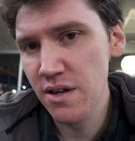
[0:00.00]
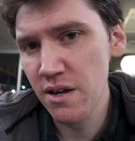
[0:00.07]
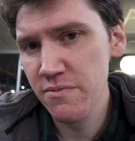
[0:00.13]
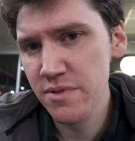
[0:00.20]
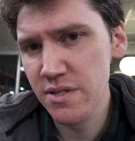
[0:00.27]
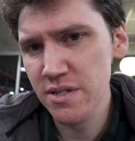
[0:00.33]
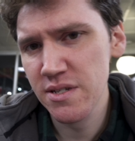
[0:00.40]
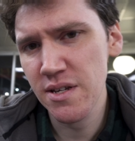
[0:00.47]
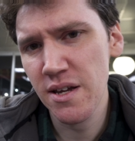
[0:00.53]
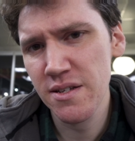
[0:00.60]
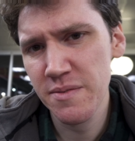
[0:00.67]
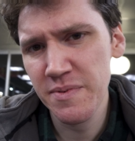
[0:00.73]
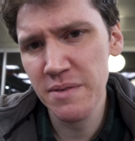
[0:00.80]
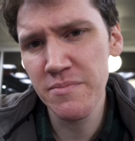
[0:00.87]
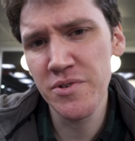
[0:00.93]
I was I
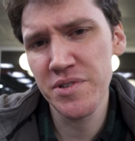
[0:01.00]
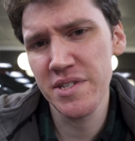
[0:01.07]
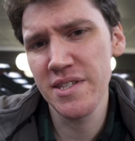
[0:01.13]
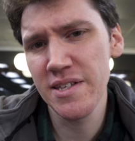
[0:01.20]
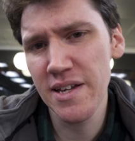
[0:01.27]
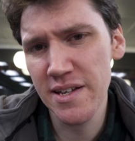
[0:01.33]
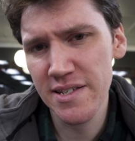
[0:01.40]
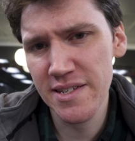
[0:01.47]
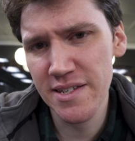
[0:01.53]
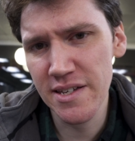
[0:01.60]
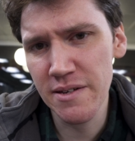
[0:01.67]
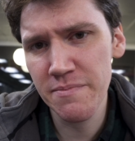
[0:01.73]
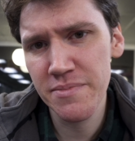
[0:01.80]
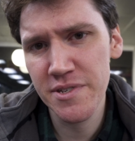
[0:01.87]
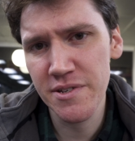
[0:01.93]
spent most of the day asleep,